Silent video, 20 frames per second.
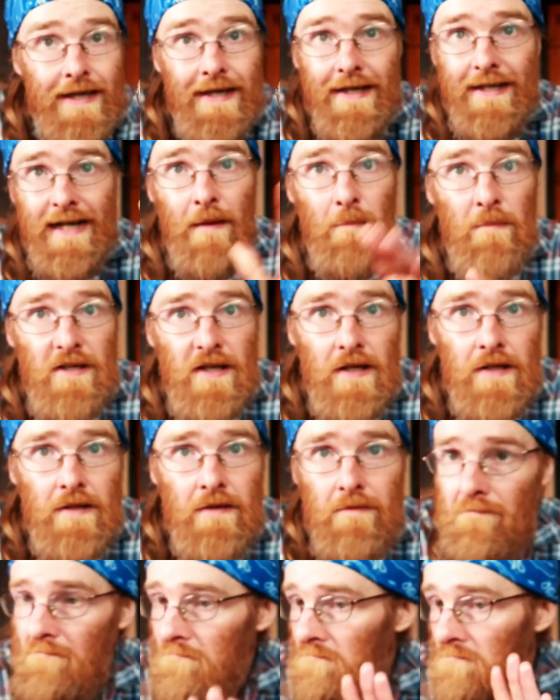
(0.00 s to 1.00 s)
It can be
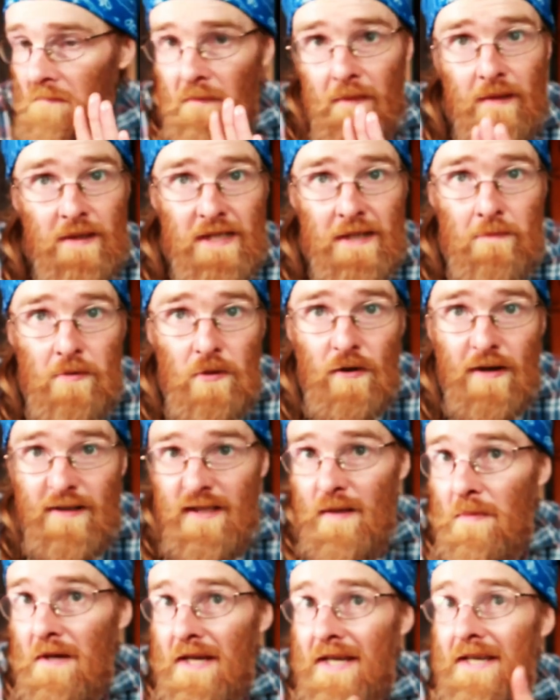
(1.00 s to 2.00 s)
done, simple
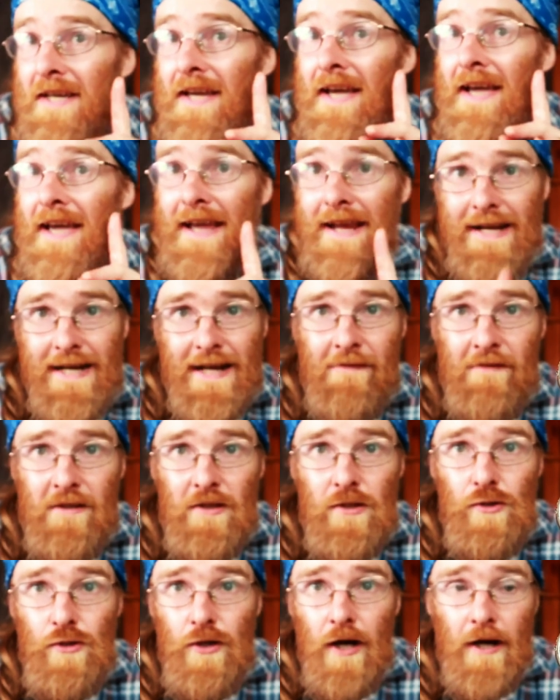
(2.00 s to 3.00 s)
recipe, give it
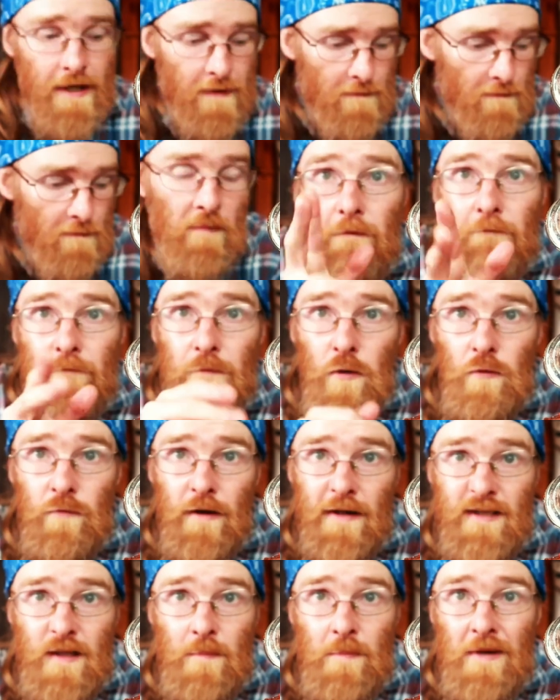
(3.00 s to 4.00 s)
a try. The full
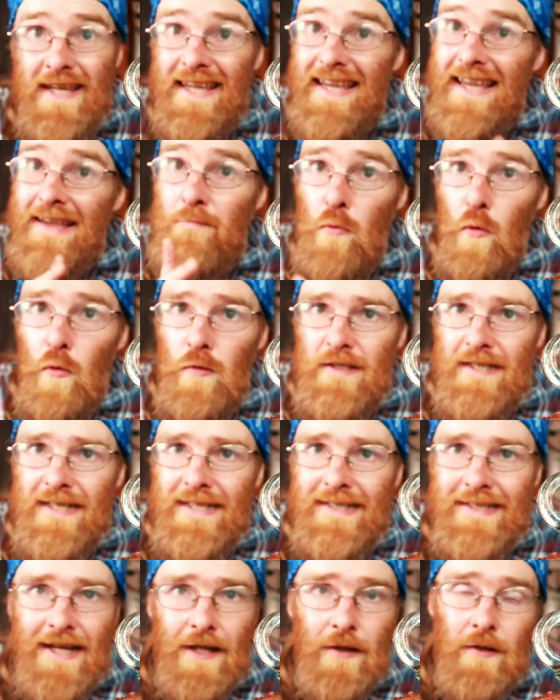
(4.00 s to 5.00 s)
recipe in more
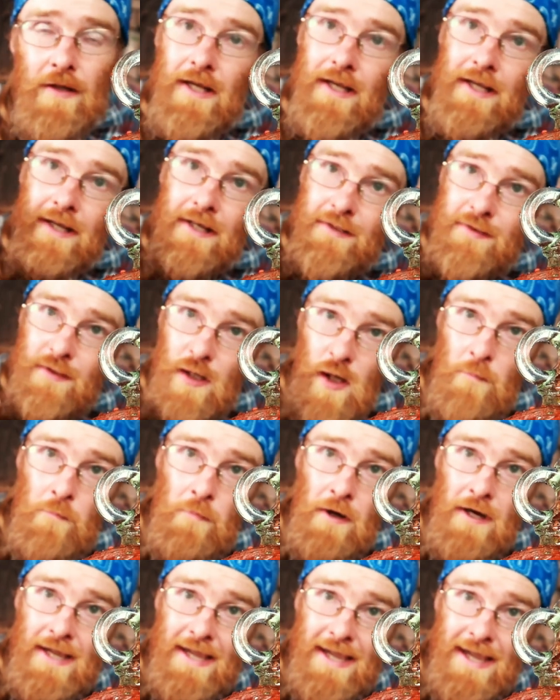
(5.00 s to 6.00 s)
detail is up
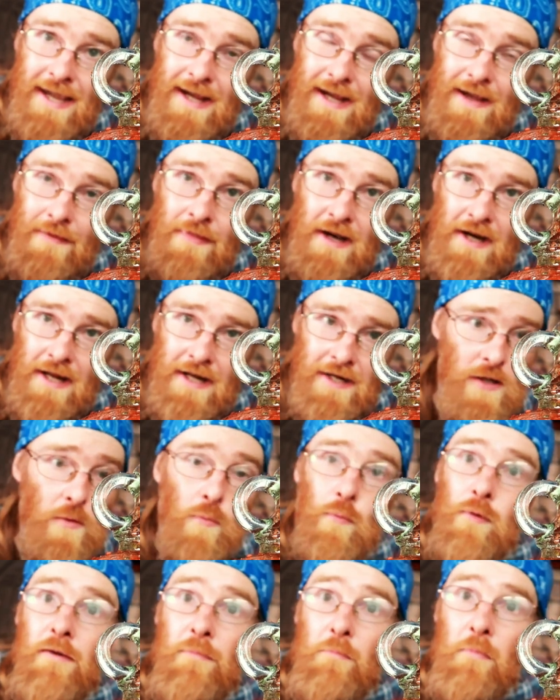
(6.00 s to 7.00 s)
by here in the
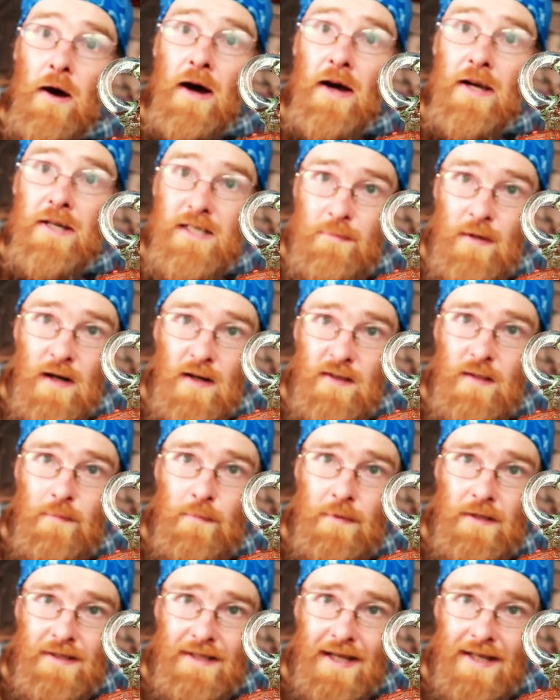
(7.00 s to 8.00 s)
link with my tomato
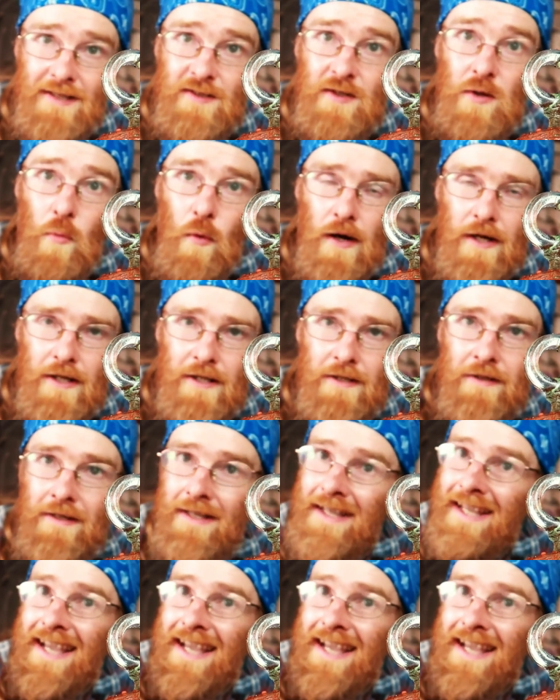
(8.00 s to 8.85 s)
Passata wine.